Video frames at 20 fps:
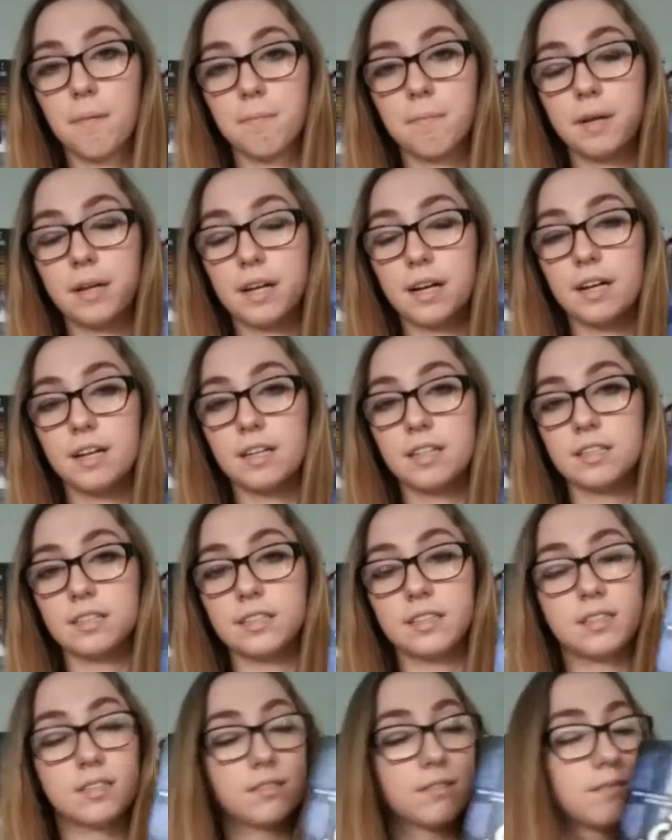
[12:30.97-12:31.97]

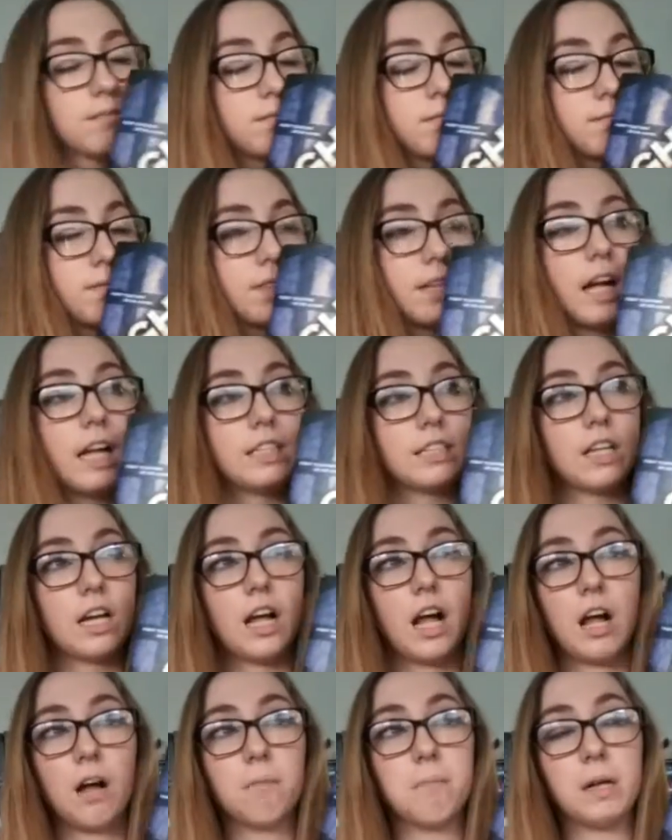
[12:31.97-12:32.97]
because it's
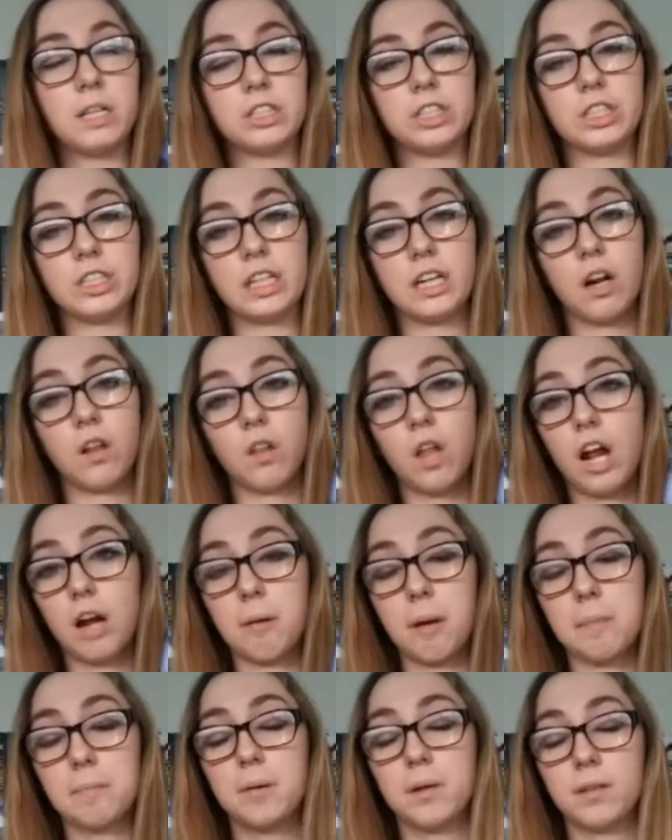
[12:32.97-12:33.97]
mentioned in a lot
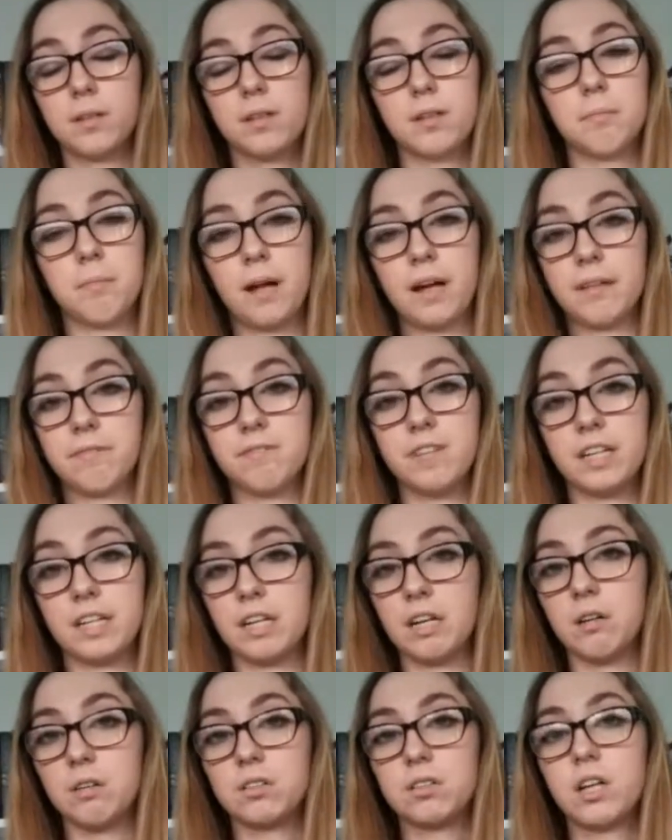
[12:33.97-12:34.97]
of my
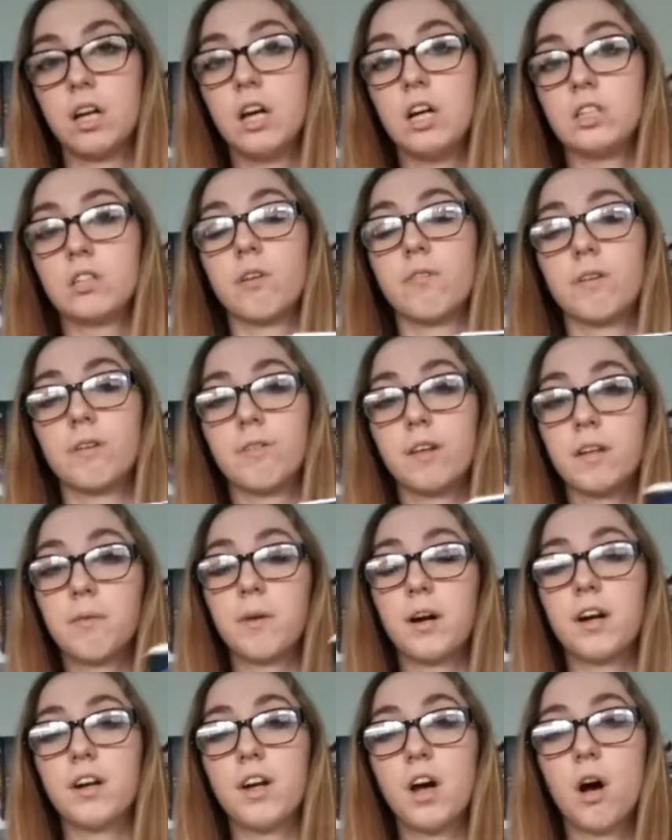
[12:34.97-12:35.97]
videos. So if you really
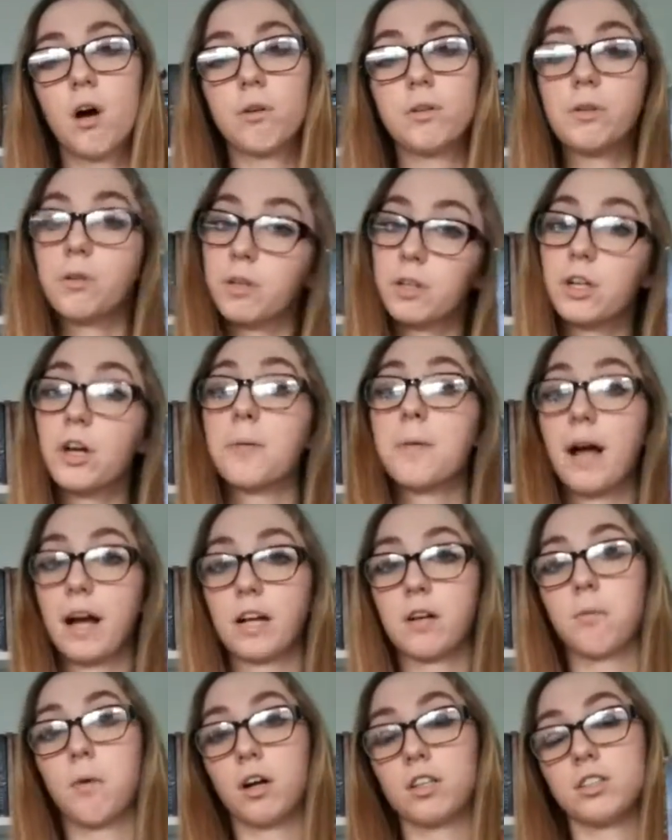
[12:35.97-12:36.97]
want to know, you can go
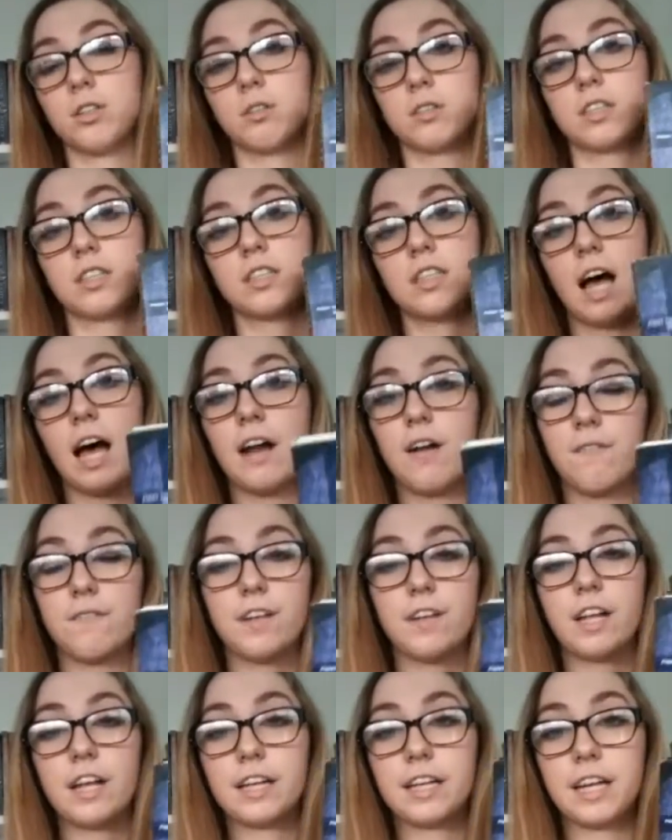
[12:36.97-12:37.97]
back and watch those, because I don't
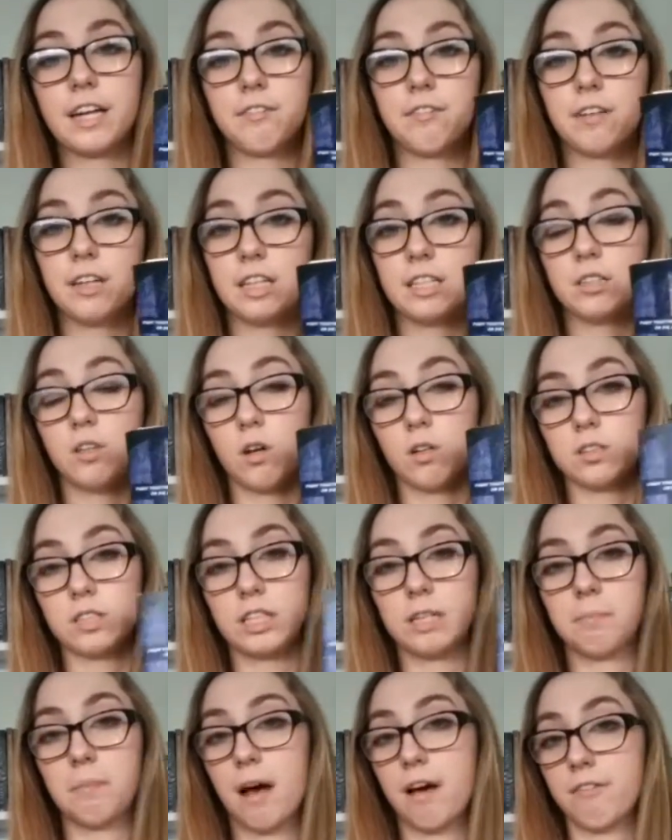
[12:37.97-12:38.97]
feel like getting really
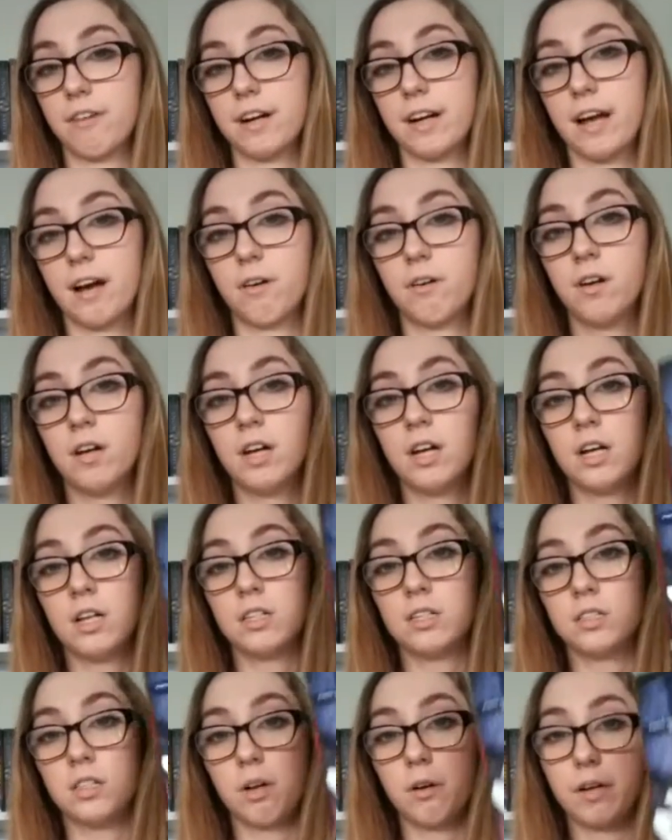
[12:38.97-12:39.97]
salty and mad right now.
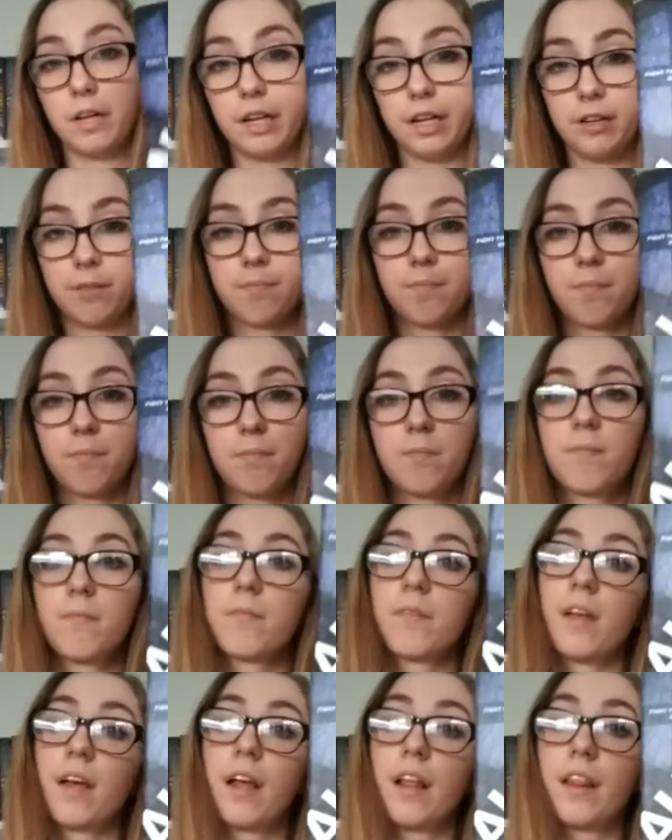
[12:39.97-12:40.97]
So here.
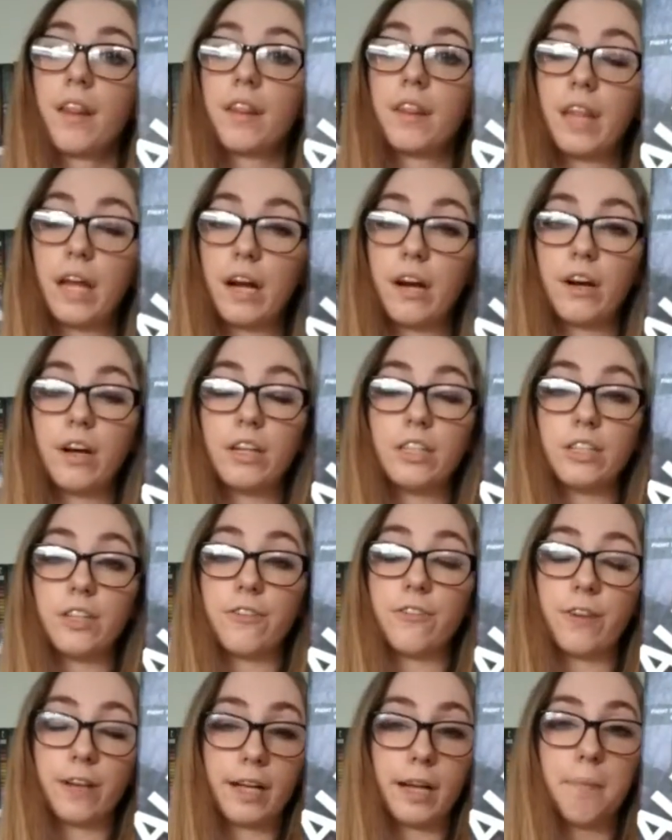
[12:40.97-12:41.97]
There is
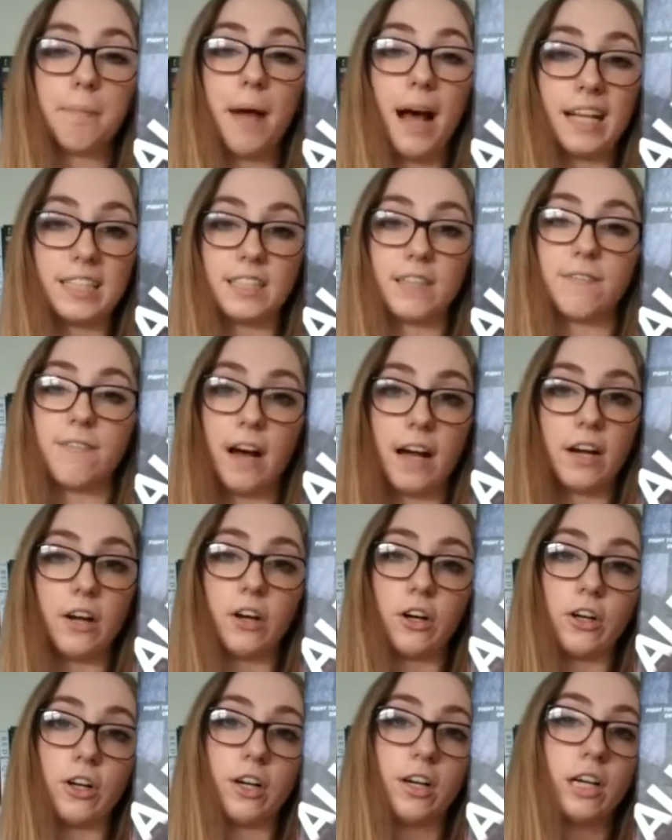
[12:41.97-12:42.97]
your freaking Pacify
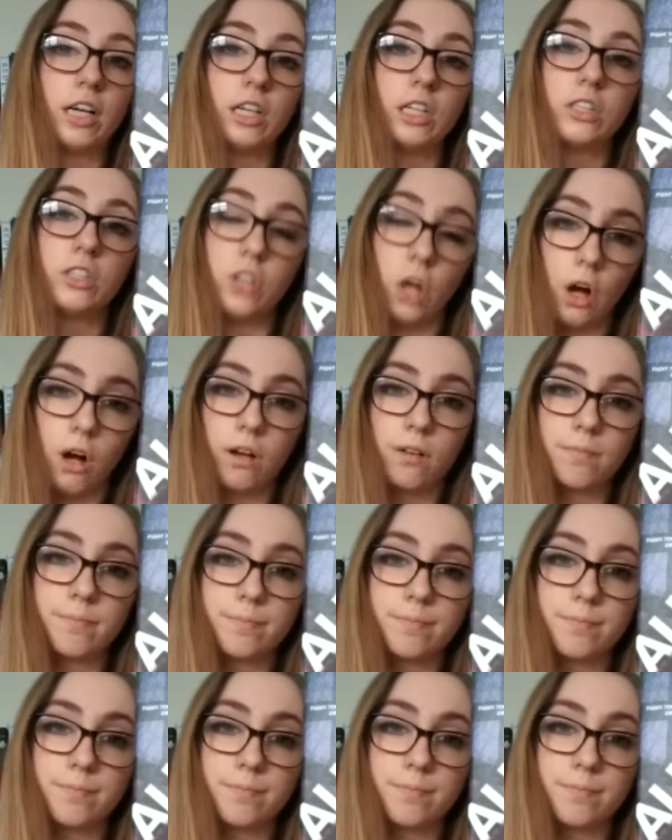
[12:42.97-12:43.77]
Her song.